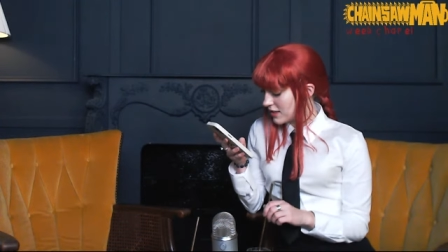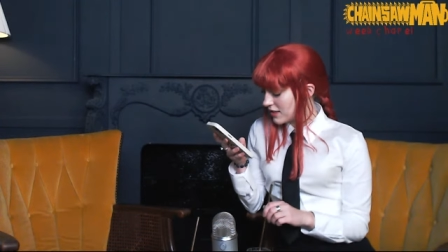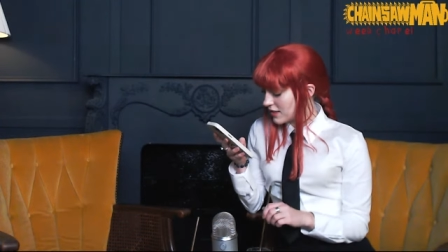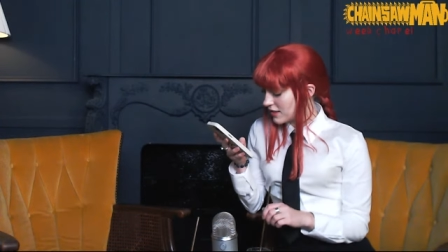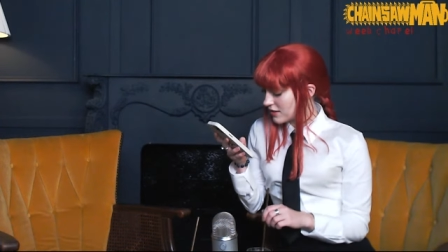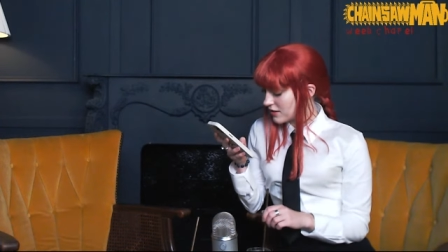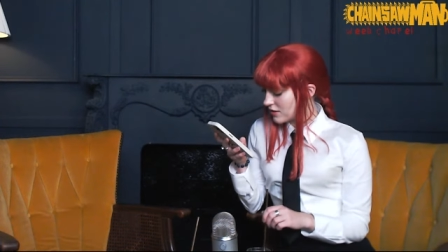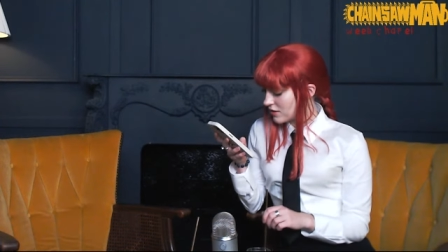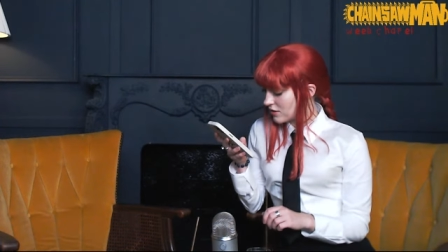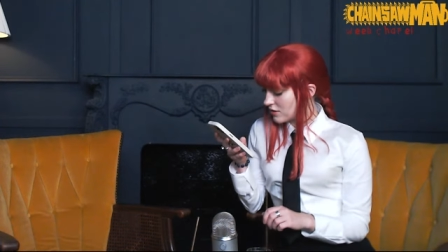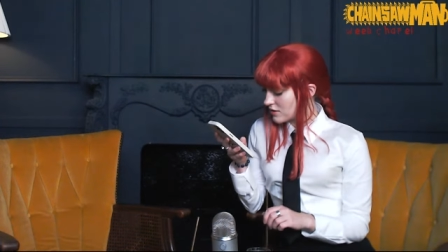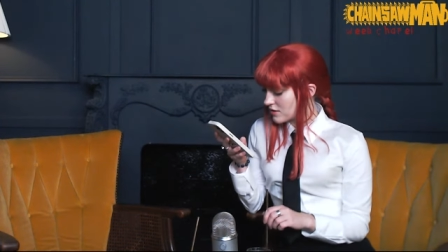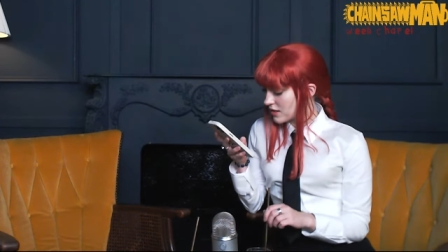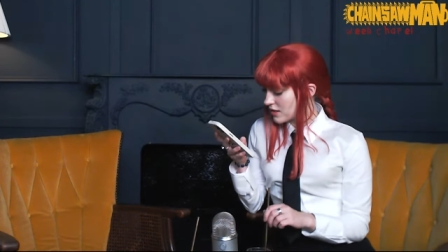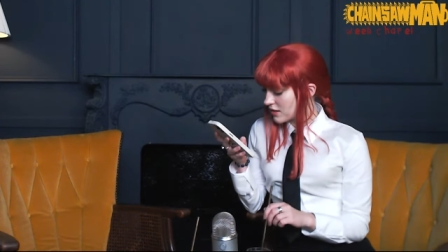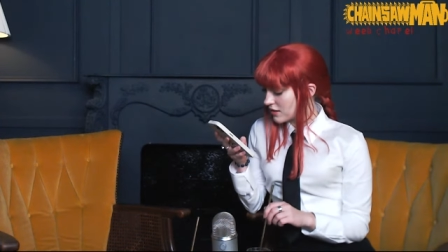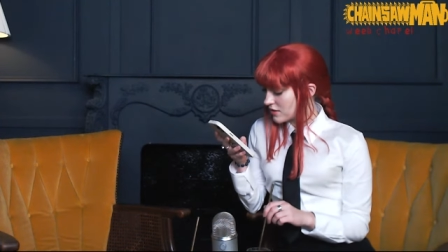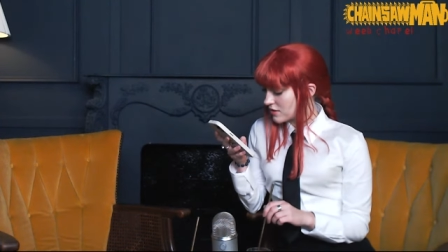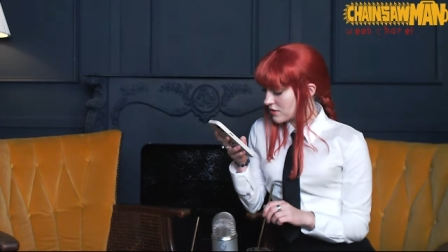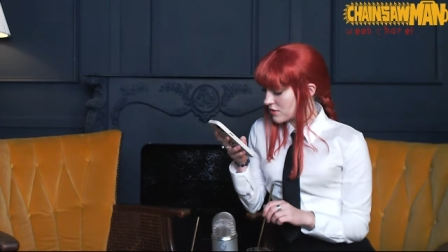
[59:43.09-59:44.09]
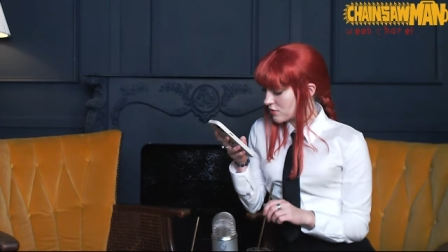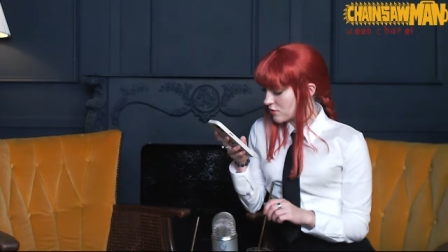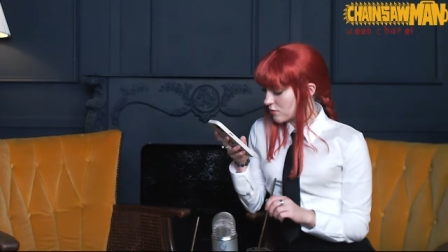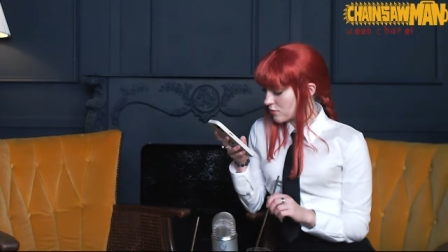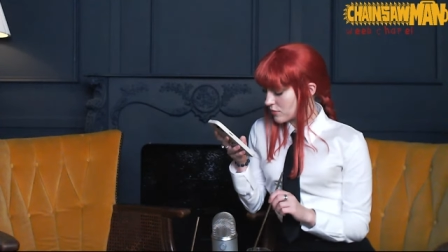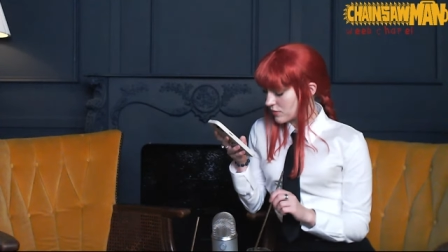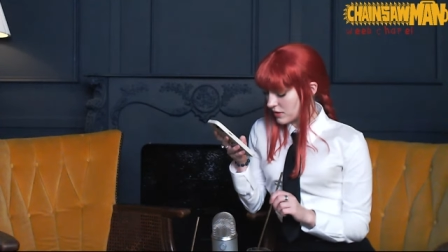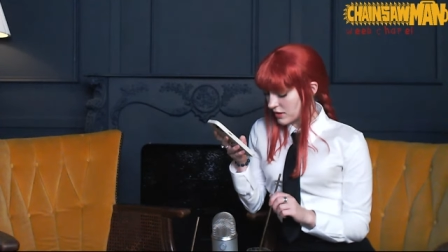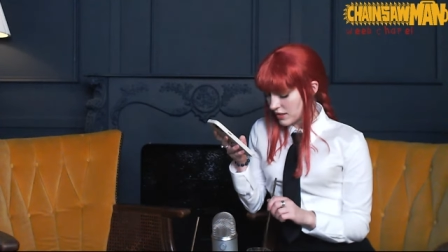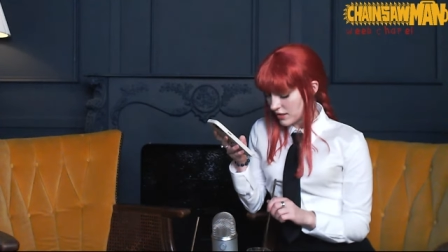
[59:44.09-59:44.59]
It looks like a
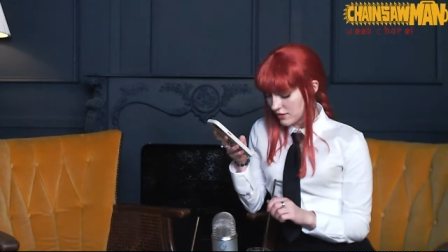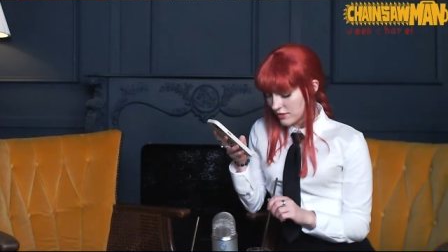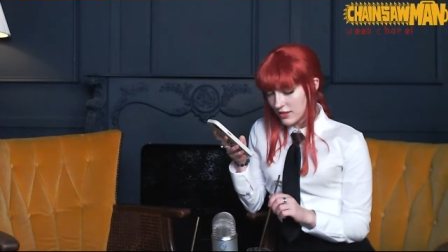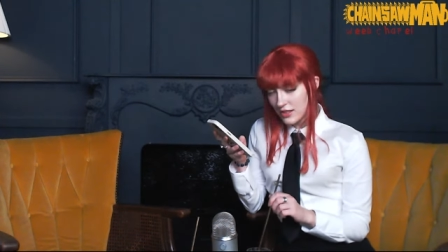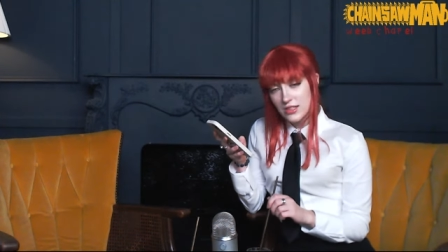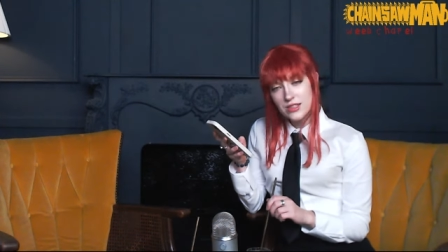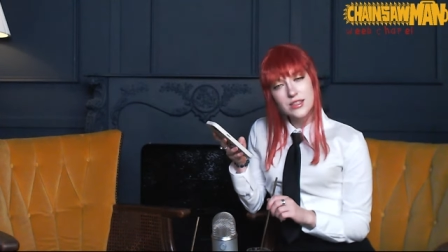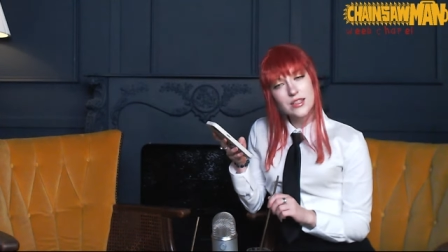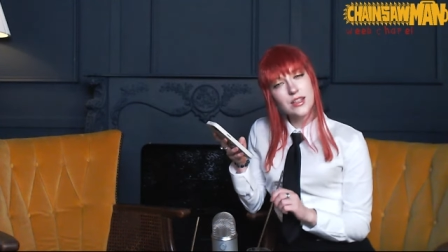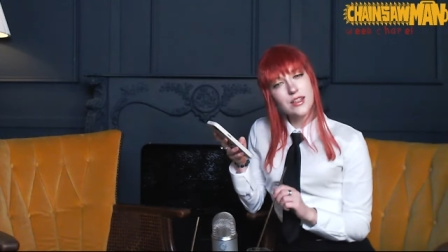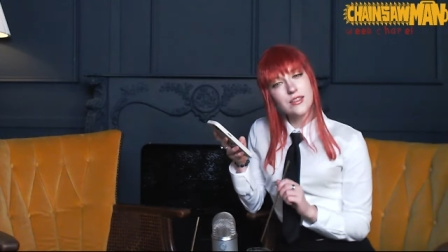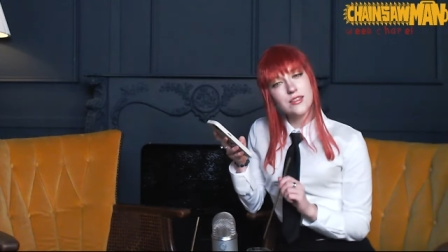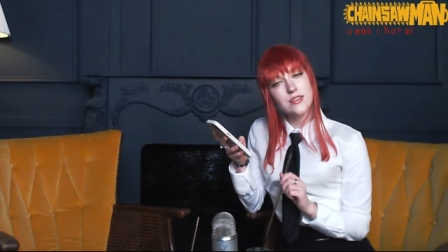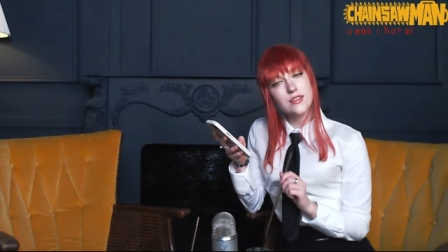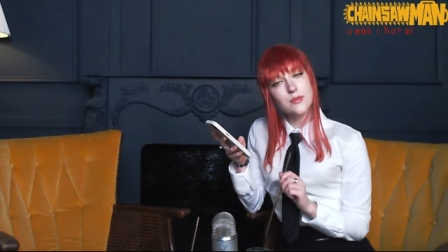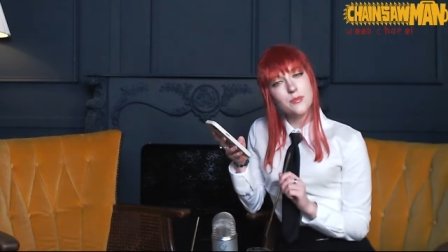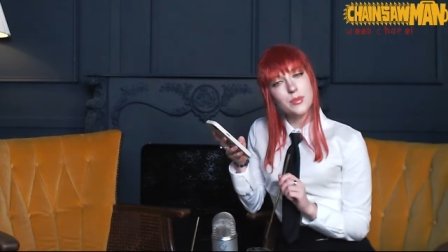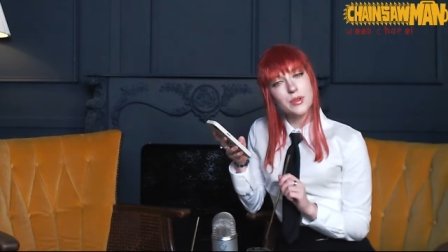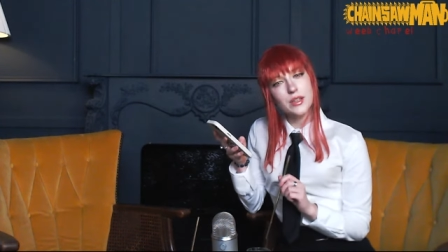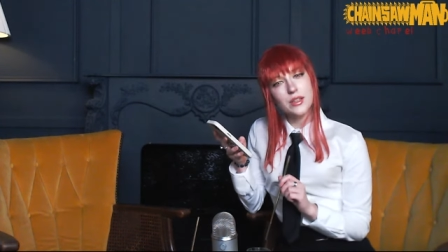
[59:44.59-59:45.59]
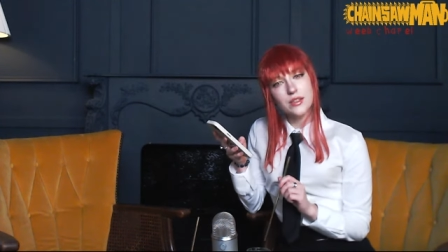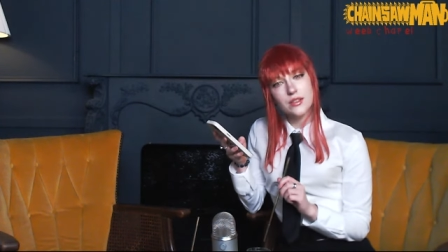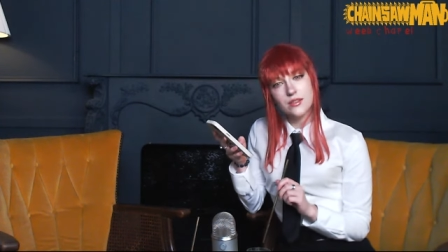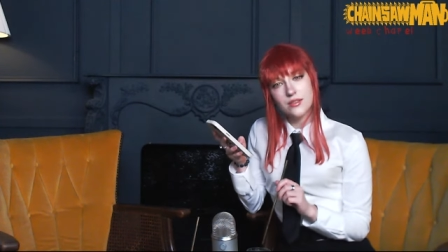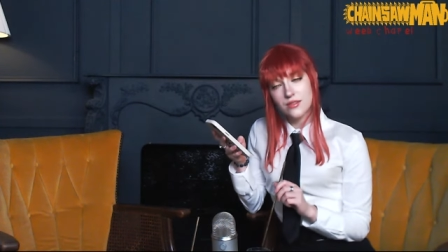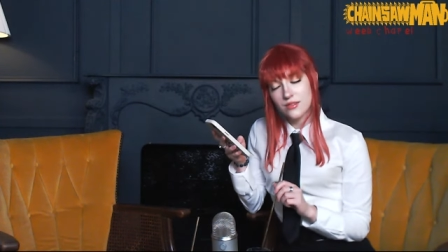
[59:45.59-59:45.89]
storm cloud. It does a bit.